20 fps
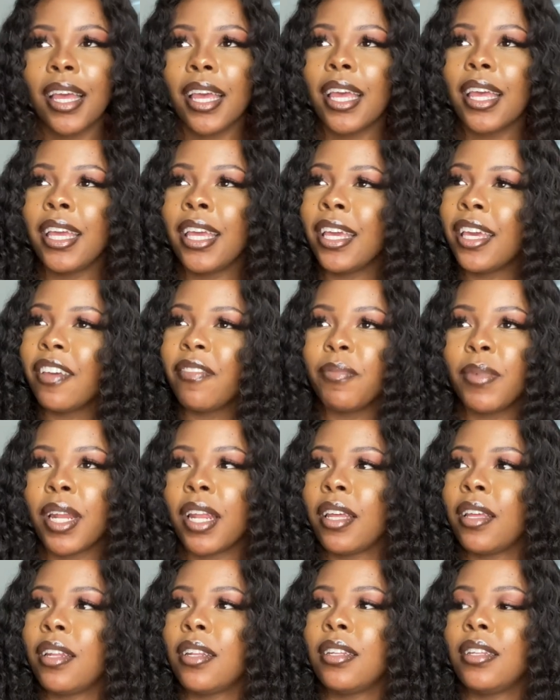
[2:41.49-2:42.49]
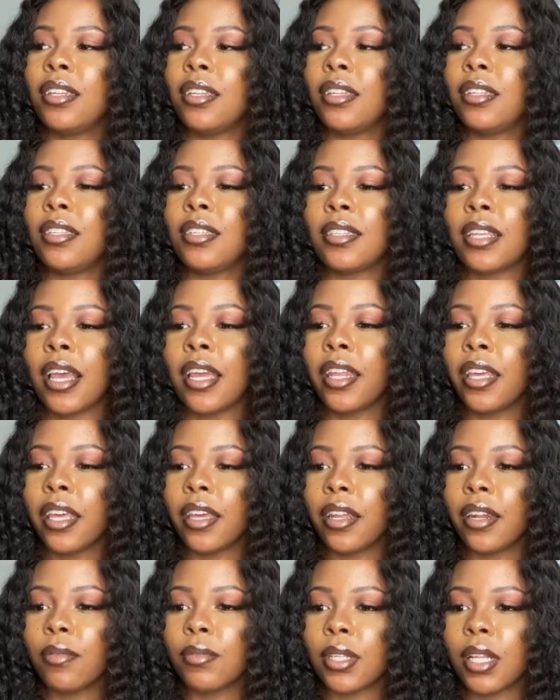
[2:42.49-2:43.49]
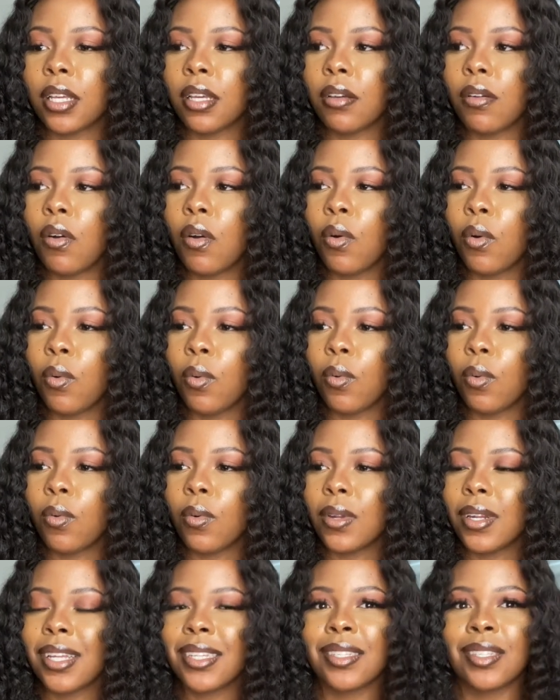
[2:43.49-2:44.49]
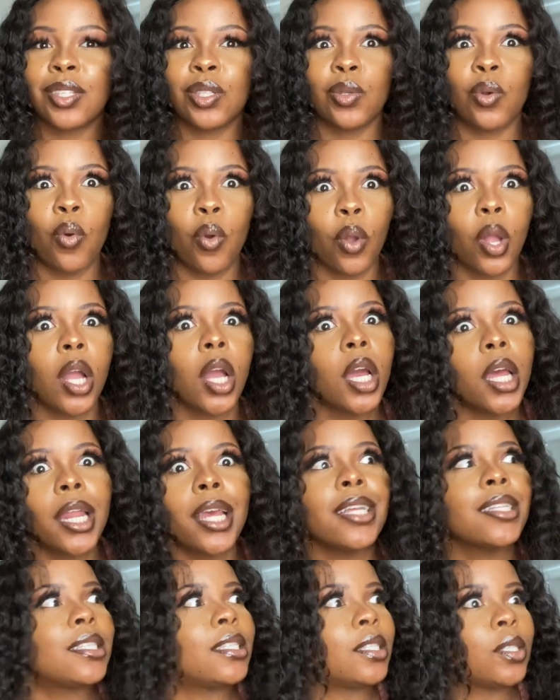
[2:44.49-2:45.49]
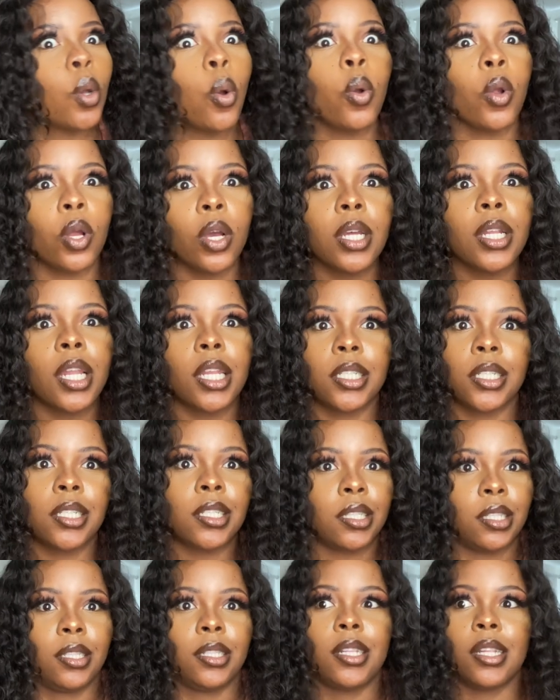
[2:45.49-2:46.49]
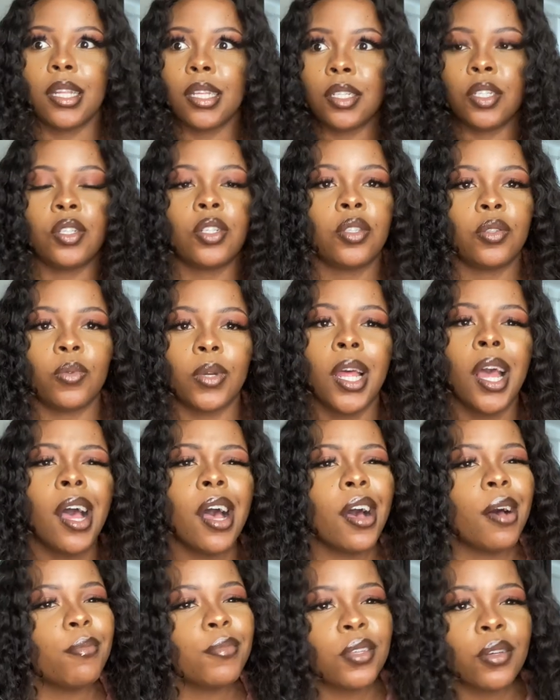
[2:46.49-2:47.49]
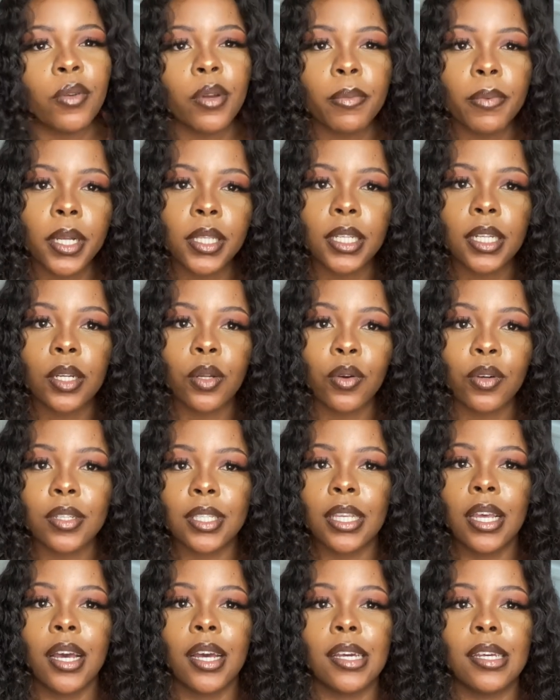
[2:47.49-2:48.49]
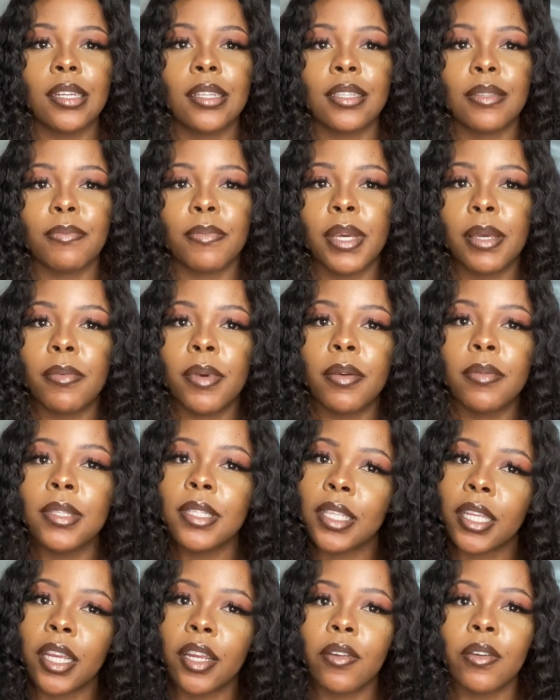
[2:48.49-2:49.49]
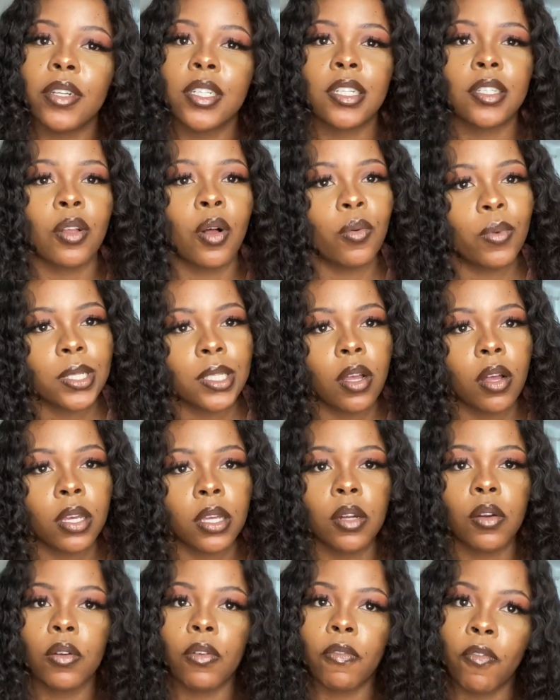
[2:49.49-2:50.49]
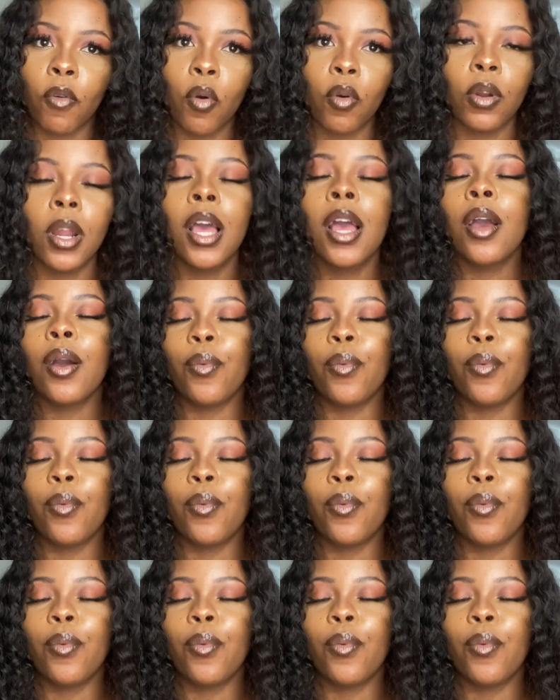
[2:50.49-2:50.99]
He gave me like this idea and I was like, oh, that's so good, it's so good, like, just let's just do it. I'm sorry about the noise guys, my mom is here and she's always talking on the phone.